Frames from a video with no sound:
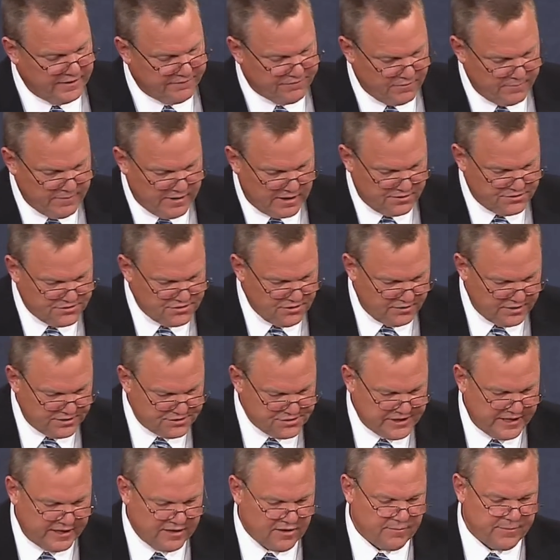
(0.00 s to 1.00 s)
from Arizona,
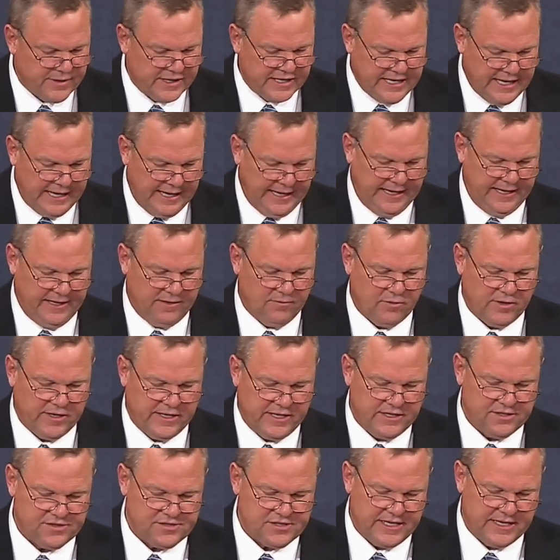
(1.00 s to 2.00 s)
Senator McCain, when
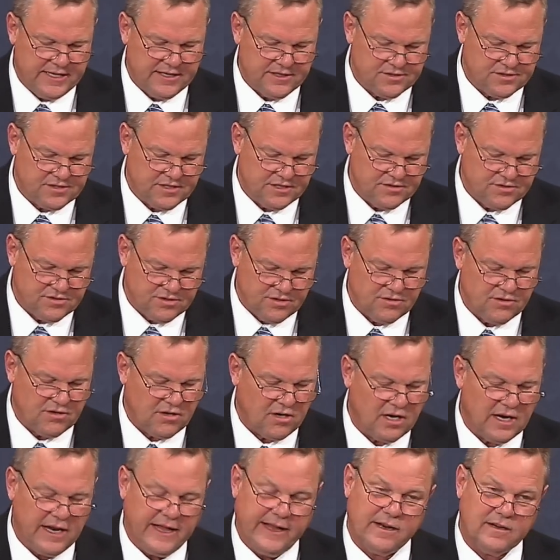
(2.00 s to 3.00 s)
he says that sooner
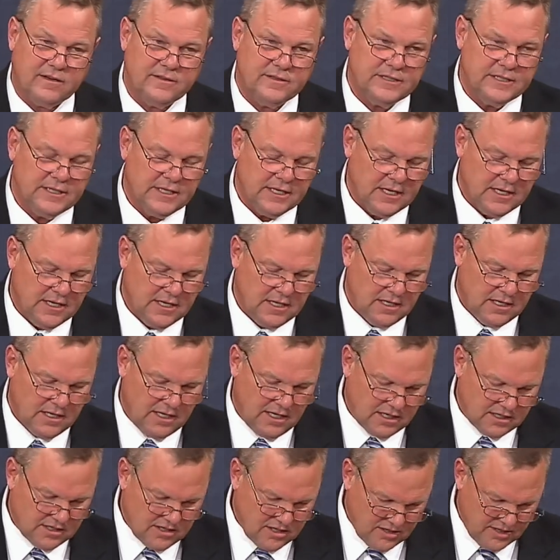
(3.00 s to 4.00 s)
or later,
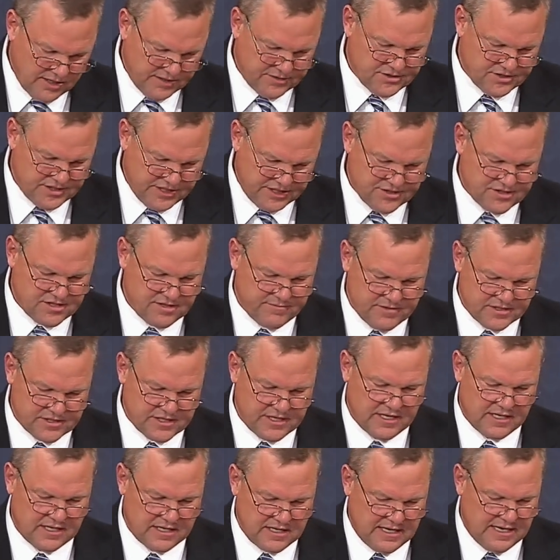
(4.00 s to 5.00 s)
our current system is
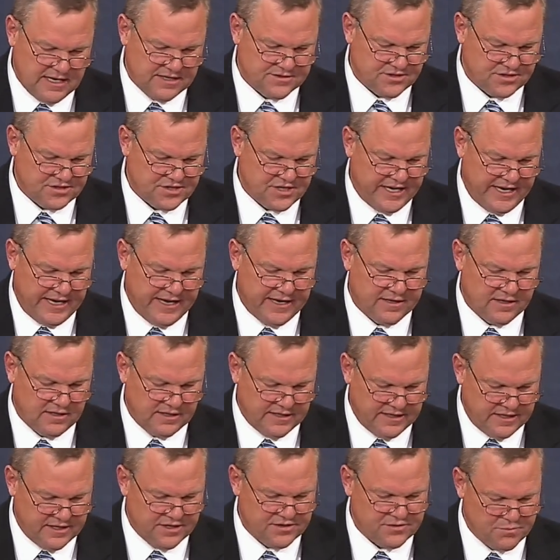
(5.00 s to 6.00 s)
going to cause a scandal
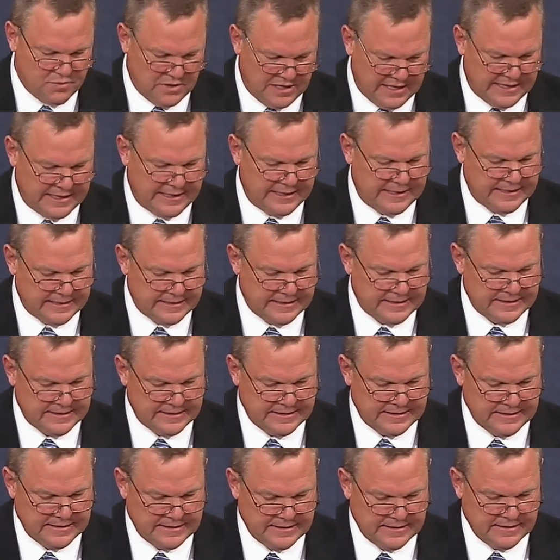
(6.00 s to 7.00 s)
in this body.
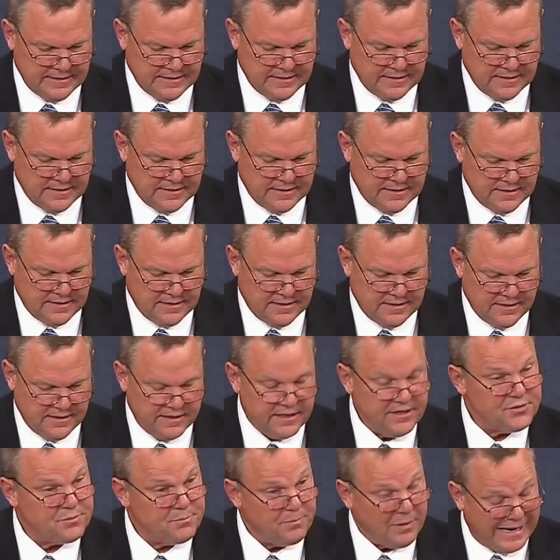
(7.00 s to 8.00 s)

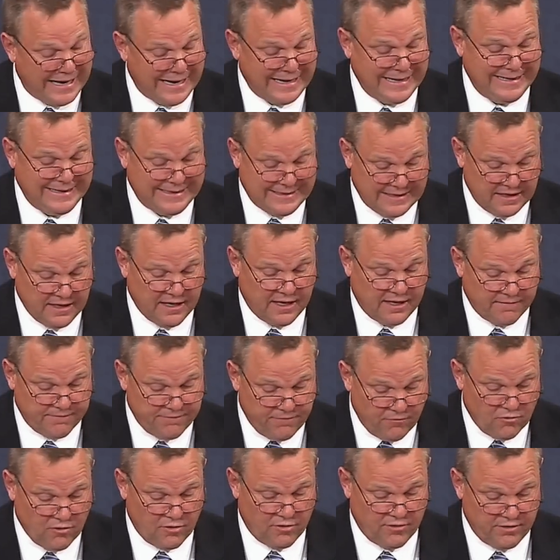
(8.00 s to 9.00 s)
This body cannot
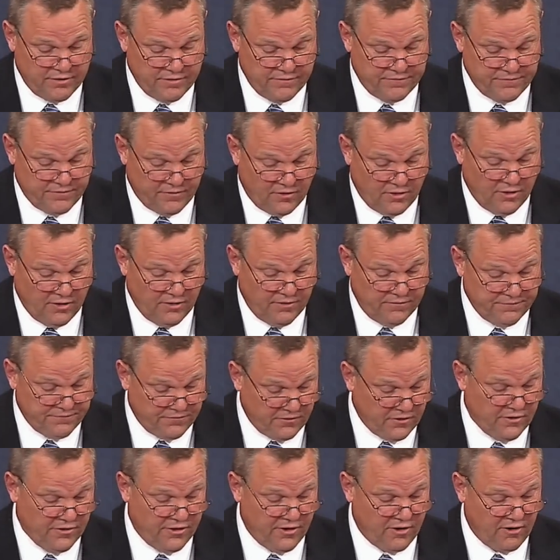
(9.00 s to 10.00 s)
afford to fall
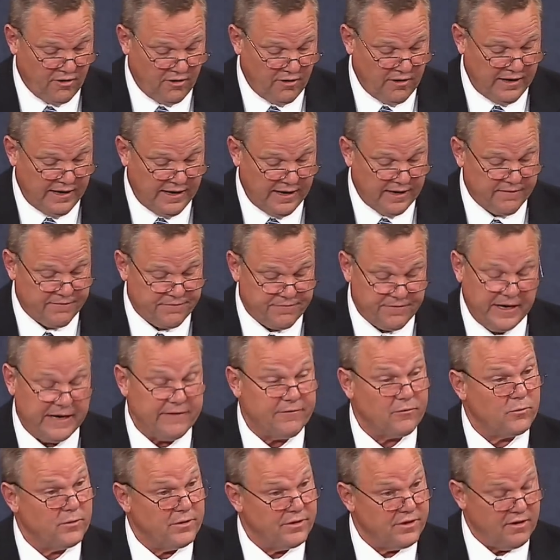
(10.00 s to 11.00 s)
further out of
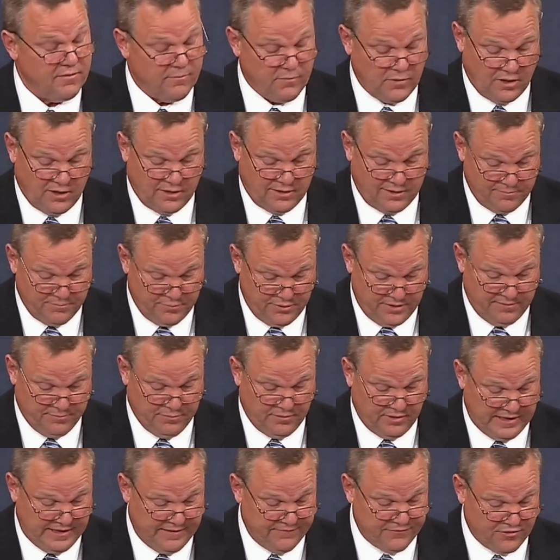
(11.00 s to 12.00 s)
favor with the American
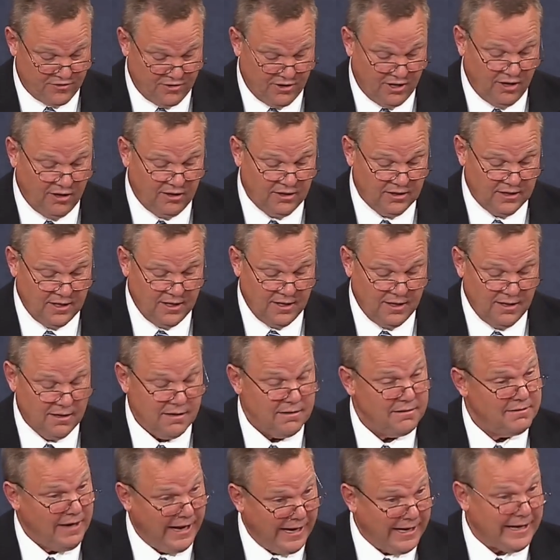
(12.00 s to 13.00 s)
people. After all,
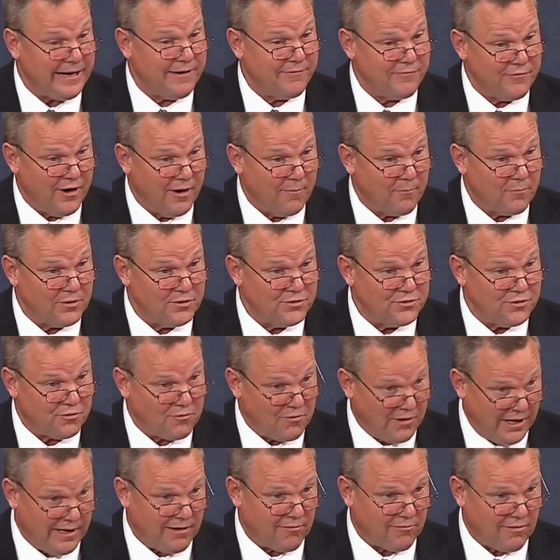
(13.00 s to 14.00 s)
negative numbers are
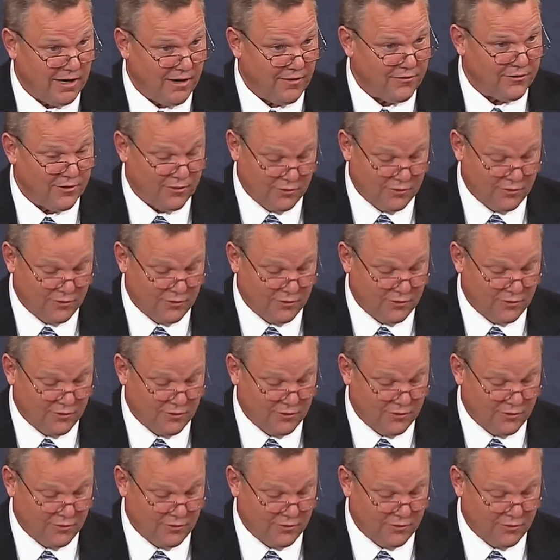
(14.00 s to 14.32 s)
right around the